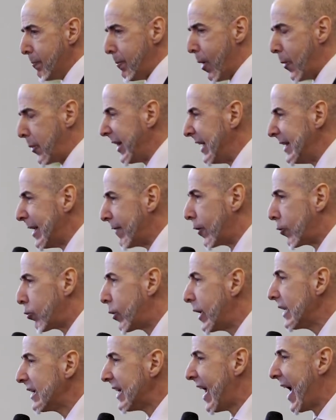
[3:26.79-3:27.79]
But they never
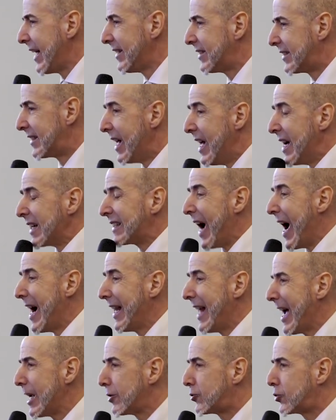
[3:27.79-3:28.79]
realized
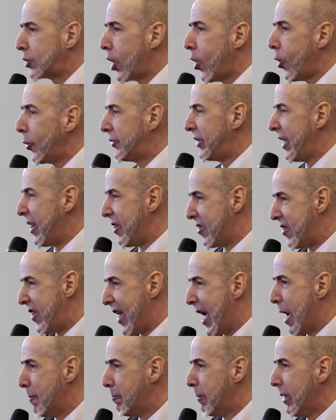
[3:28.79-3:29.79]
God had chosen
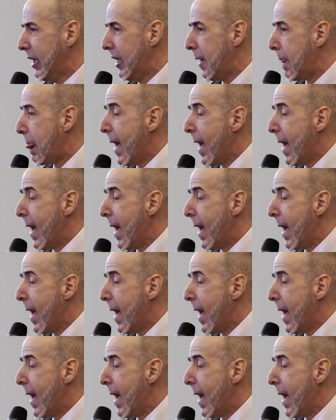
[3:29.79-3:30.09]
them